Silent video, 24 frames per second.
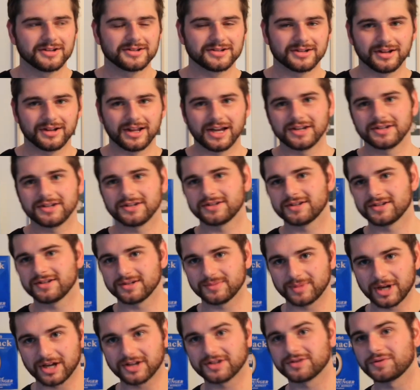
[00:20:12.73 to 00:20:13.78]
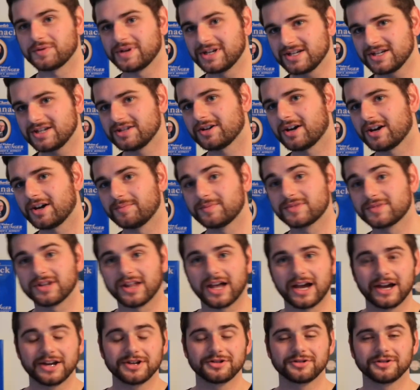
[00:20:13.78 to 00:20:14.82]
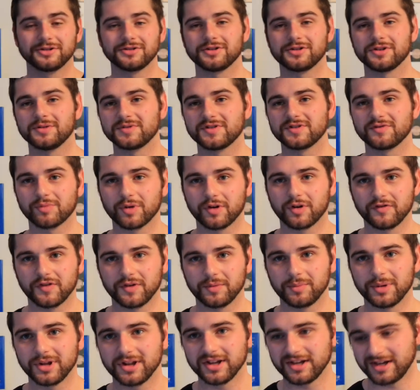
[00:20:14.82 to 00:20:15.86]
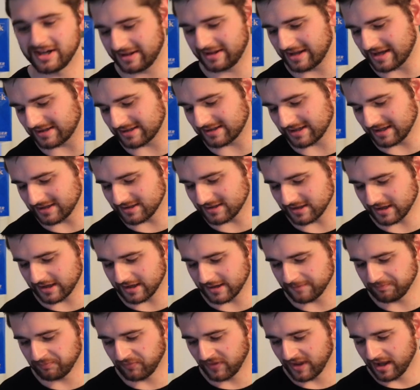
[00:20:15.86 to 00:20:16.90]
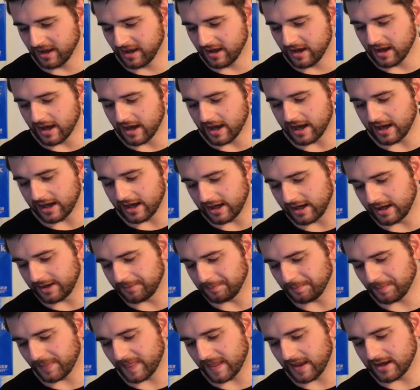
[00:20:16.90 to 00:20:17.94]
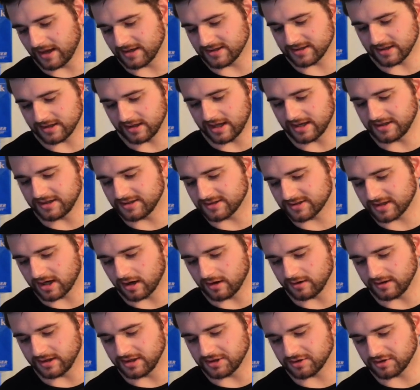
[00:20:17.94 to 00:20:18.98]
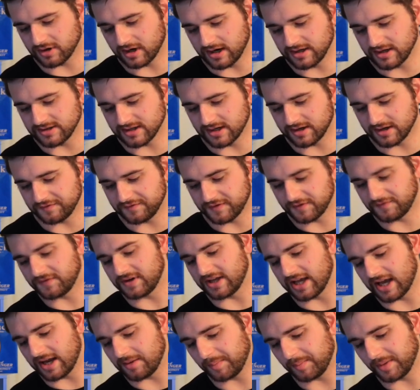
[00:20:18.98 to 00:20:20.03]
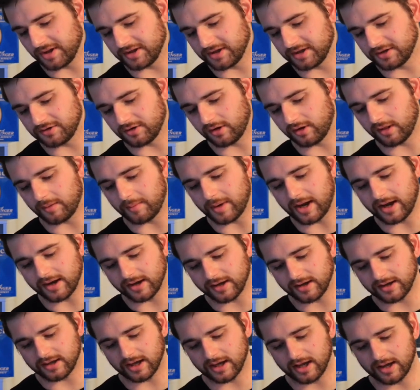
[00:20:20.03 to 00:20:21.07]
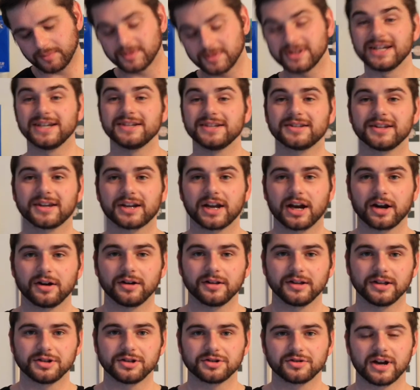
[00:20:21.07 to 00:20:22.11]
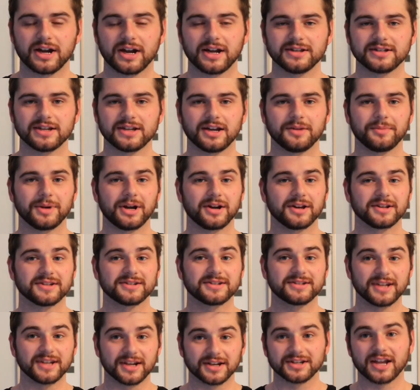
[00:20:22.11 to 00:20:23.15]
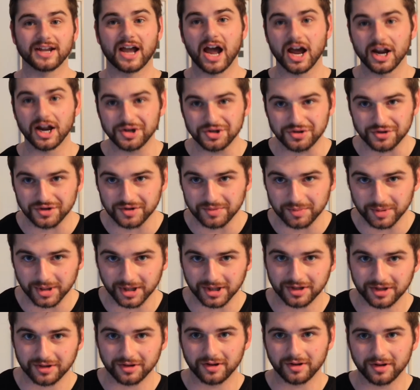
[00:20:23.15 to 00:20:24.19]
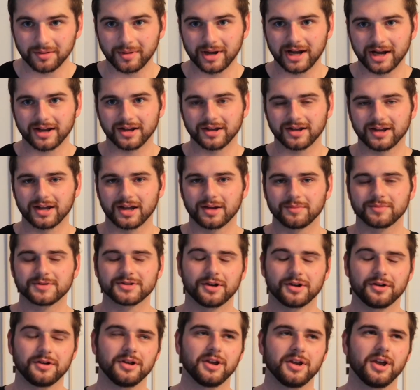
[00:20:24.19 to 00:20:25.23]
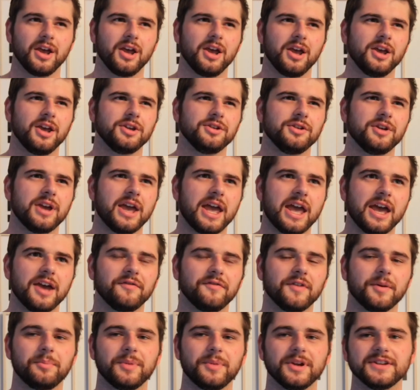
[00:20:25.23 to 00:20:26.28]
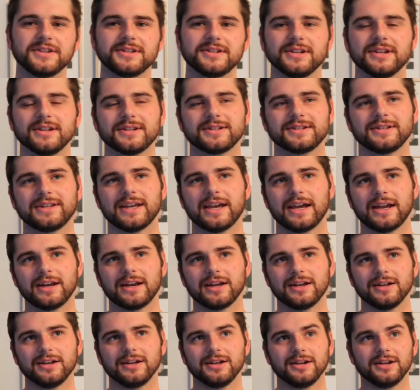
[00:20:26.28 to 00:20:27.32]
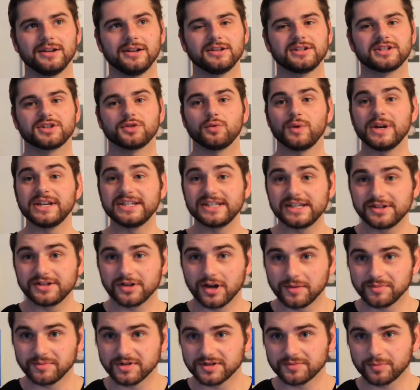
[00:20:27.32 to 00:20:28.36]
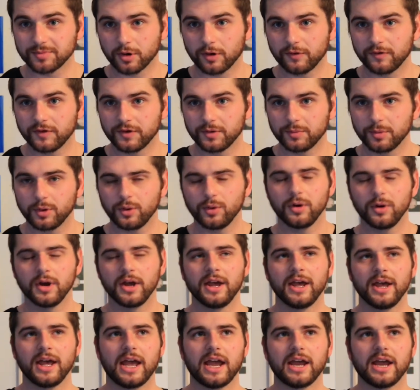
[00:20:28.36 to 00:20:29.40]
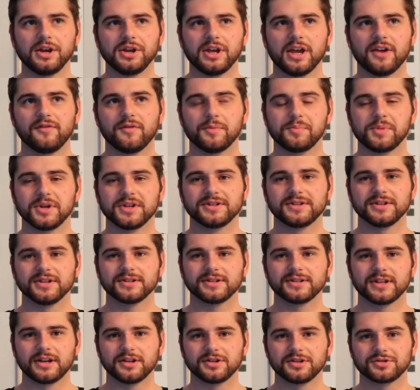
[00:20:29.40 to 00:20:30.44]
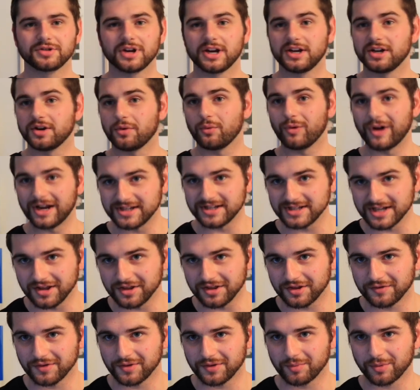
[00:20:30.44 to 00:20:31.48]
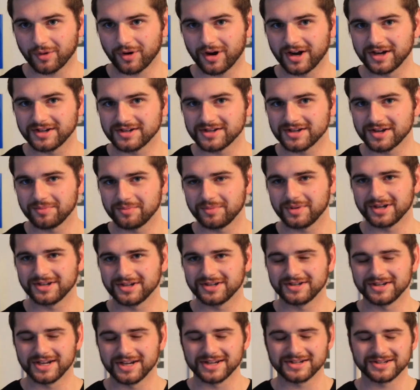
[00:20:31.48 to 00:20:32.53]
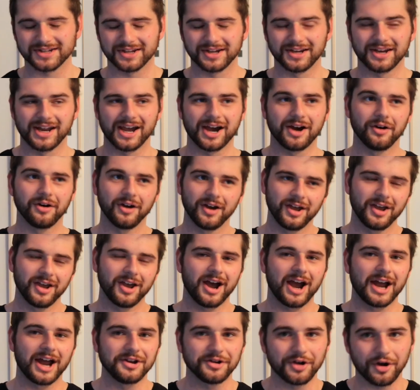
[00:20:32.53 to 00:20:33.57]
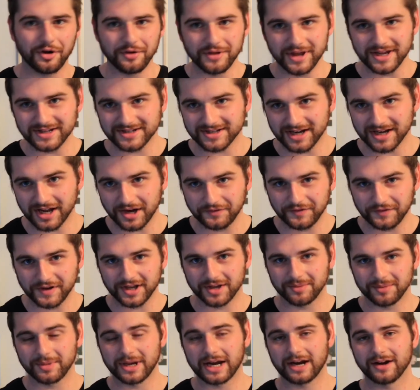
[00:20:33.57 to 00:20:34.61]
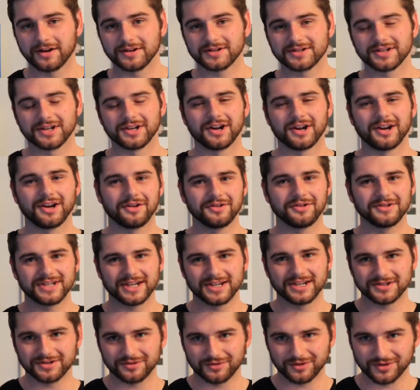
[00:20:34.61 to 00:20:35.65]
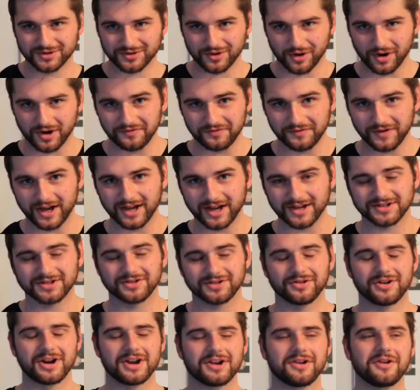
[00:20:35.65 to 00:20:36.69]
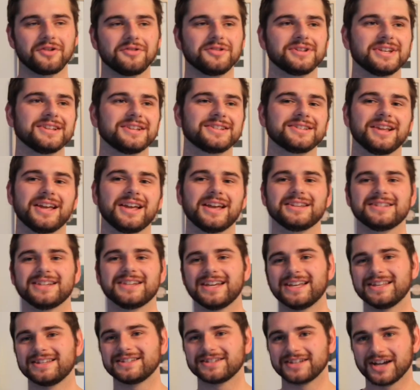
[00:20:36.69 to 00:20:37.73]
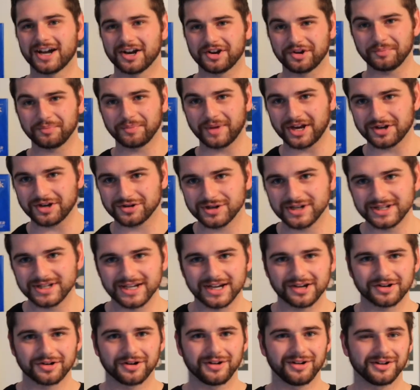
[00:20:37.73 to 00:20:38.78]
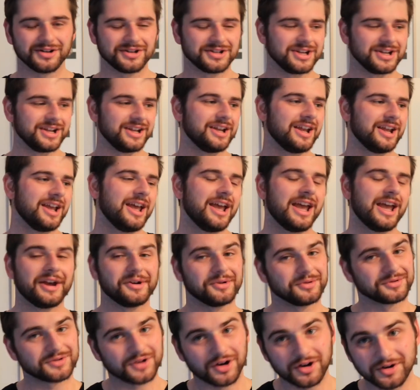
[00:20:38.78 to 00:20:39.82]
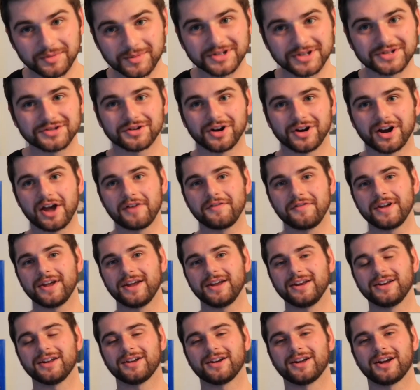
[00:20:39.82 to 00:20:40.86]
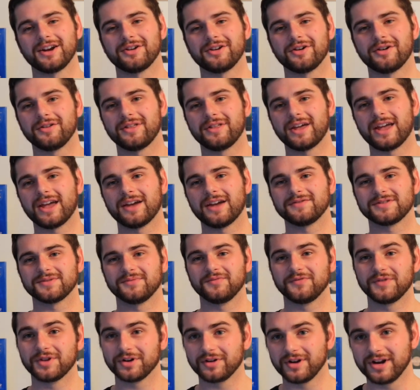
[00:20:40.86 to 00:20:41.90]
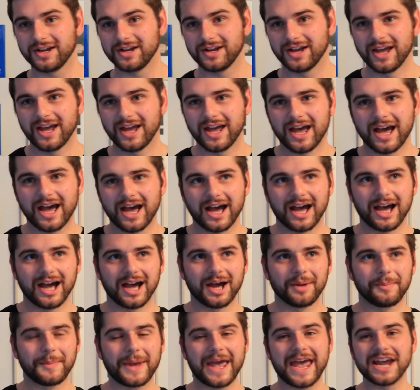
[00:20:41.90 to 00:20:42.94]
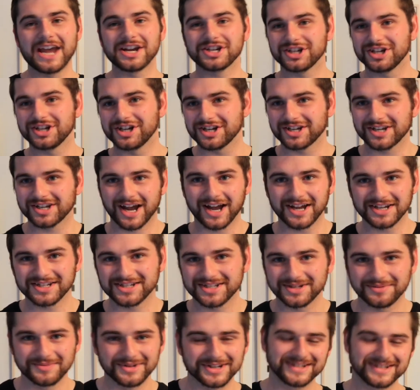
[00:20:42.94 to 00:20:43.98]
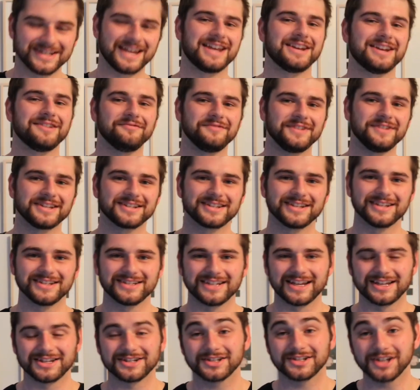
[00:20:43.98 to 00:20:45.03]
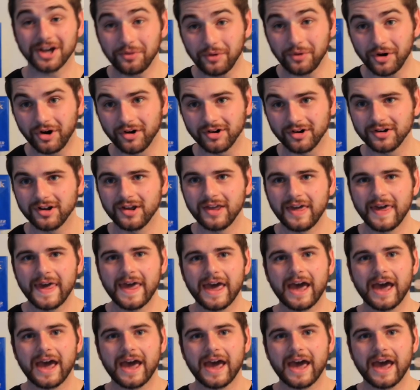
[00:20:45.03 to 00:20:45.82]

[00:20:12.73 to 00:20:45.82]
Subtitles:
Stellantis is about 20 times larger in terms of profitability than Tesla. And Stellantis currently trades at a $58 billion market cap. Tesla currently trades at about a $600 billion market cap. So you have a business that is 20 times as profitable, and you have a business that is trading at 1/10 of the price compared to Tesla. Now, I know that's an unfair comparison. I know Tesla is growing faster. I know Tesla has a head start on battery technology and autonomous driving, and I know they have some very passionate customers and investors and so on.